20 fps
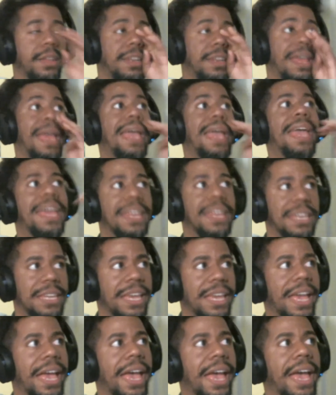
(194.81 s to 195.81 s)
that
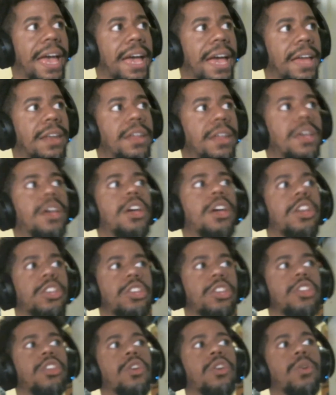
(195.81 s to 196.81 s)
Annie had,
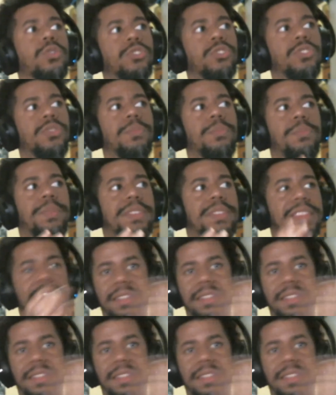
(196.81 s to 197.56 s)
you know, but,